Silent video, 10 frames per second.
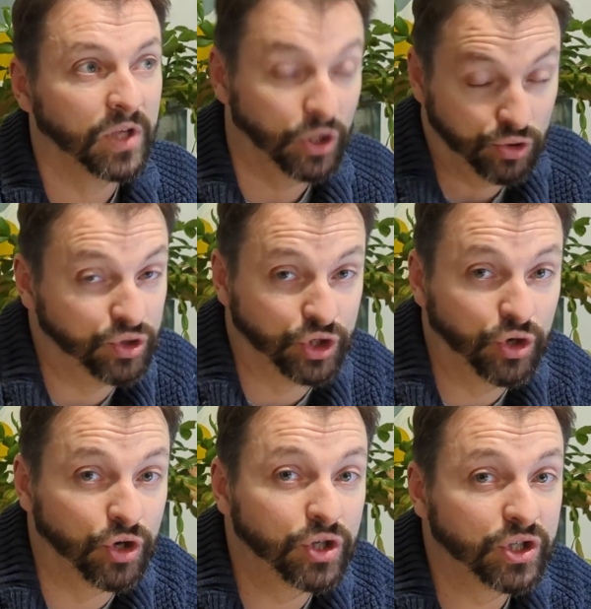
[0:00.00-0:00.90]
You
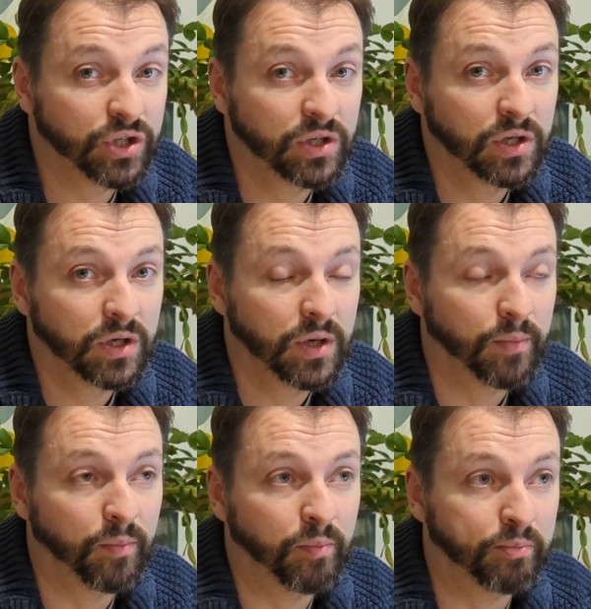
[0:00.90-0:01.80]
should,
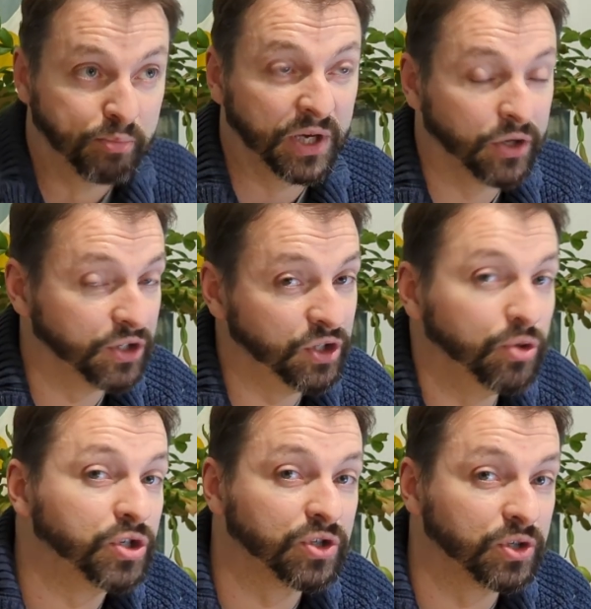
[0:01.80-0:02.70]
because
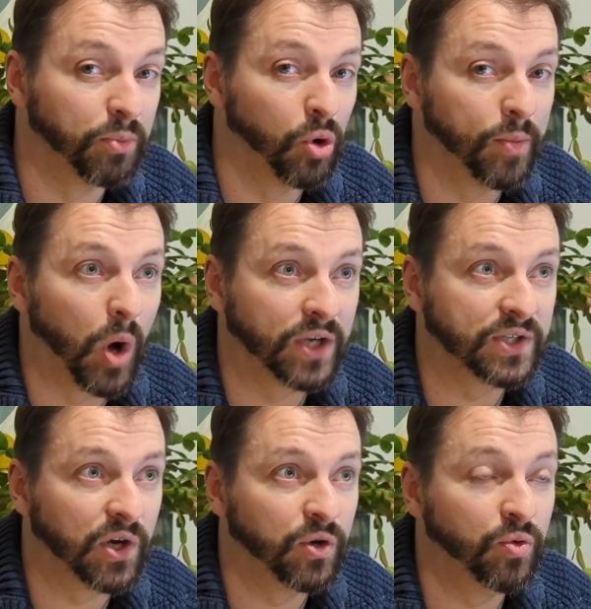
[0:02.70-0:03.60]
you should support
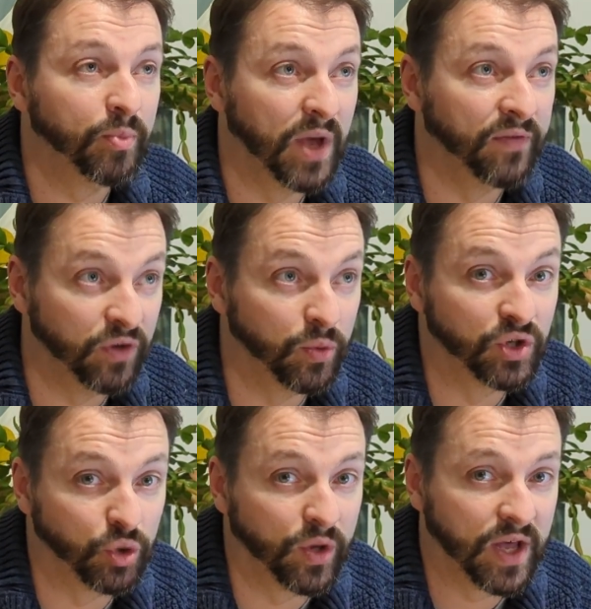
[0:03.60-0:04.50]
Paizo if you
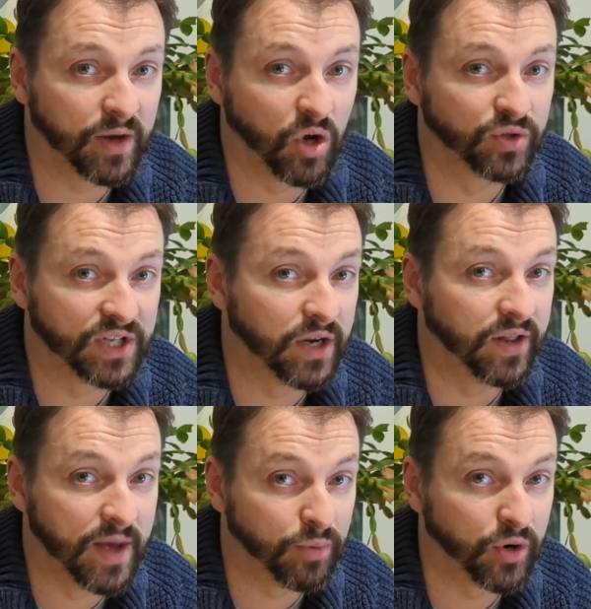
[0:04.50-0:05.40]
enjoy their content
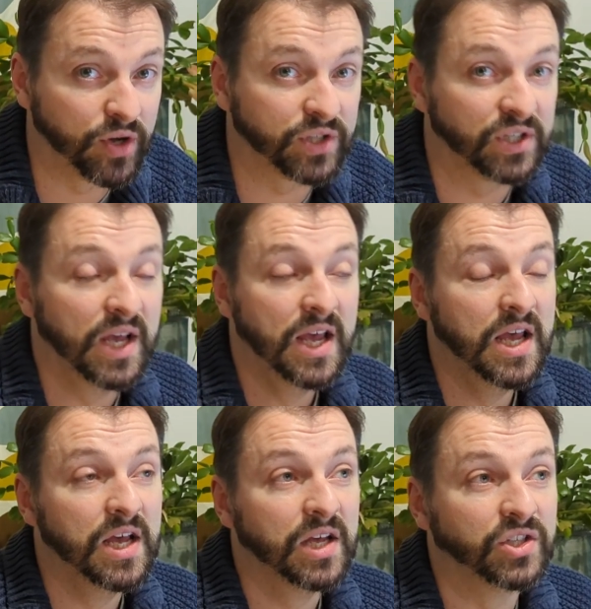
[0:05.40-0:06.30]
and their products,
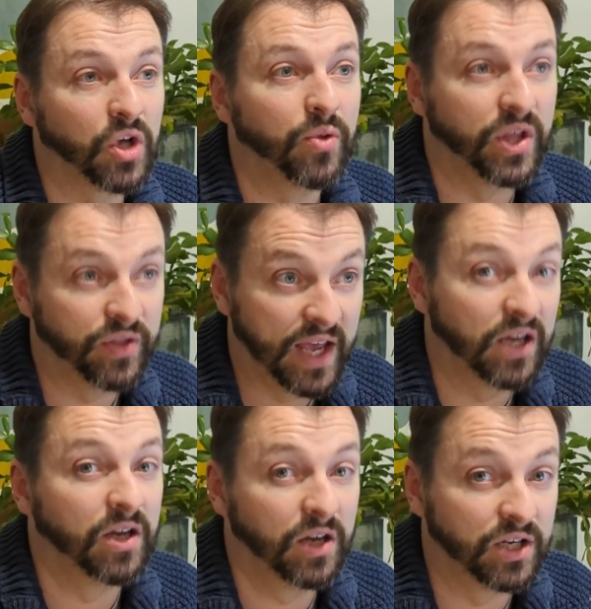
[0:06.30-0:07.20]
so that they
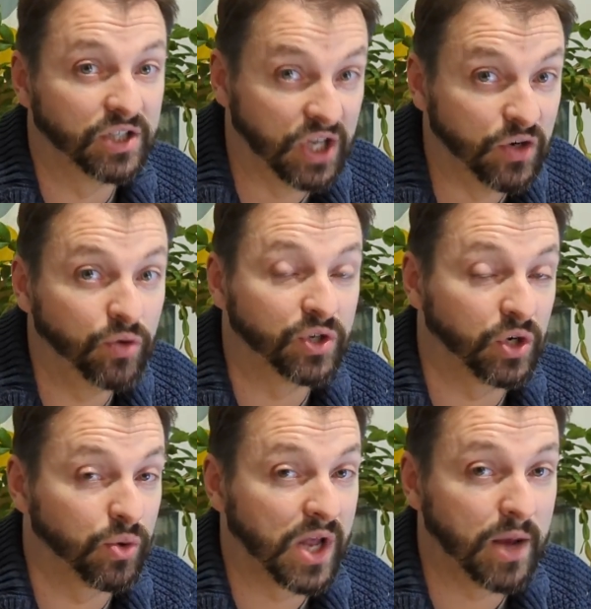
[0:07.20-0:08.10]
can continue to
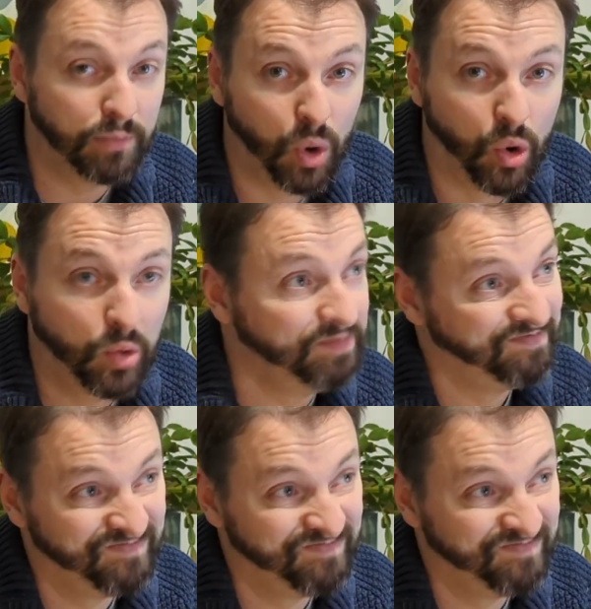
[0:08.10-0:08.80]
create more.